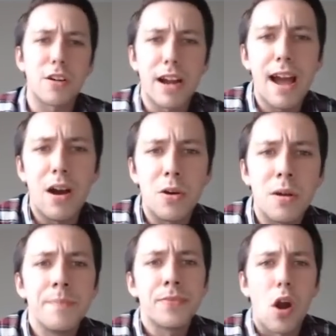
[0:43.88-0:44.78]
crowd
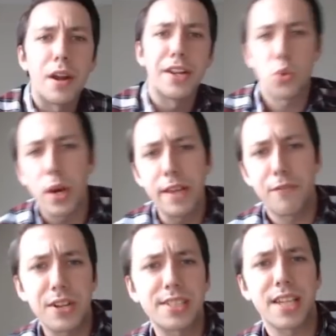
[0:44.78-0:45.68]
on a
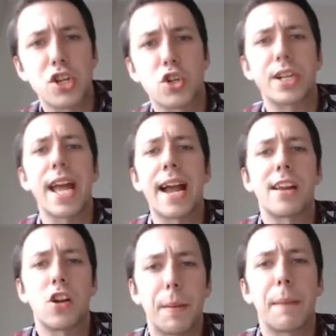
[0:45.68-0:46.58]
21st century
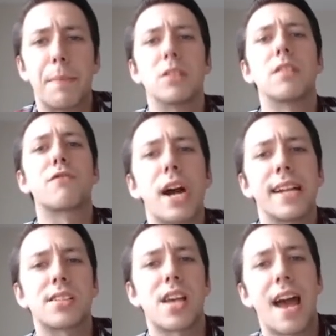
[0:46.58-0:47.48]
Economic Bill of
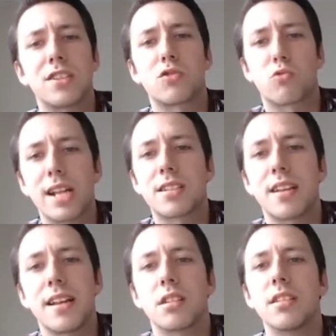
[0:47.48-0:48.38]
Rights, as Red
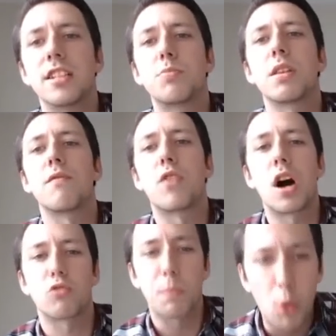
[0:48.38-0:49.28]
State's Elizabeth
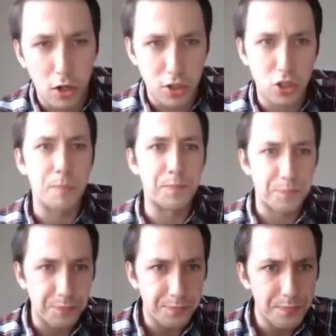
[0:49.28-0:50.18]
Vaughn reports.
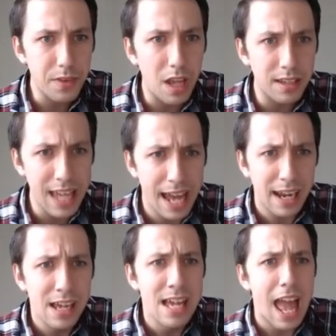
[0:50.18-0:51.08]

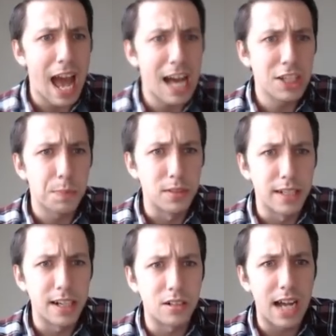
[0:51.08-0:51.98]
Yet, as
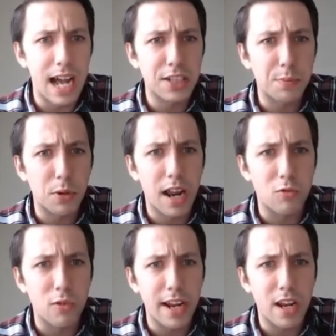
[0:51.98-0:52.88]
political expert
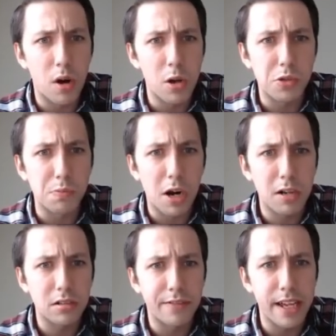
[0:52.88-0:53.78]
and radio host
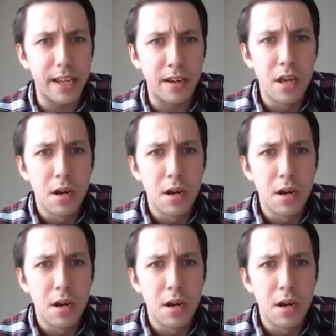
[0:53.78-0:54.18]
Mark Levin